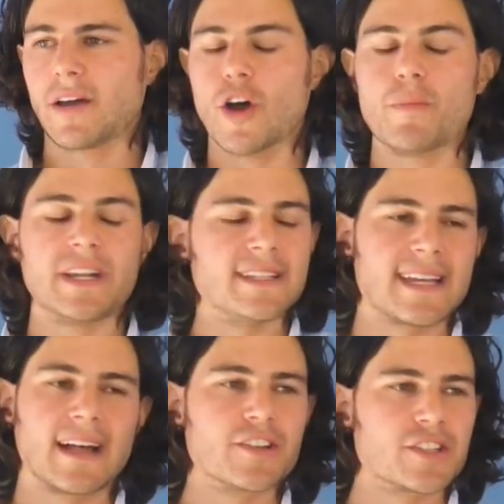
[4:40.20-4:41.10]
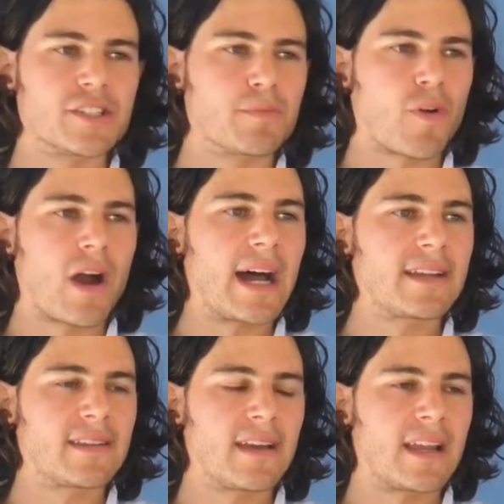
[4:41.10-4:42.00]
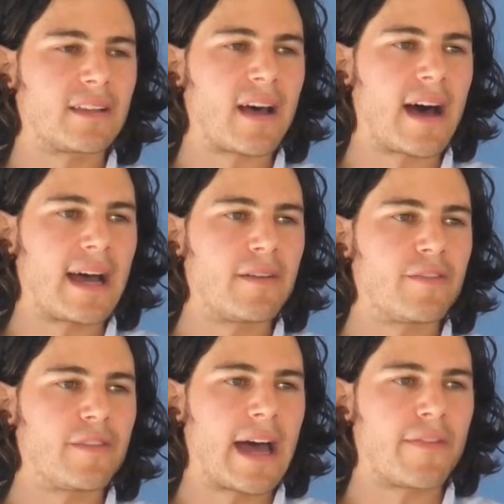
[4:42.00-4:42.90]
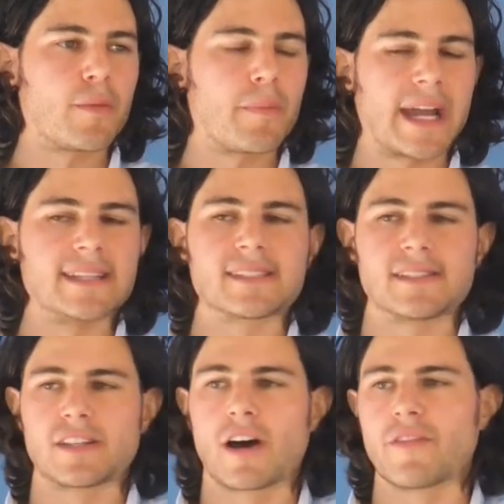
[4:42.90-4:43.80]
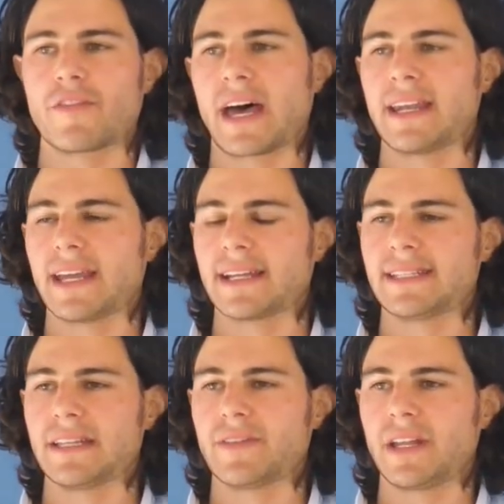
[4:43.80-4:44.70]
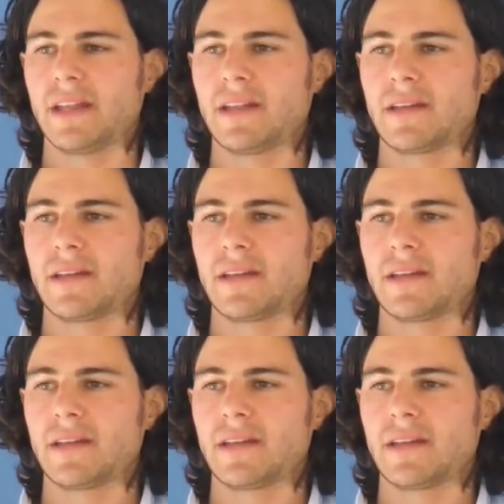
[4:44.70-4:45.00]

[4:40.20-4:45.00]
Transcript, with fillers: open intelligence, bright and alive at the basis of that negativity.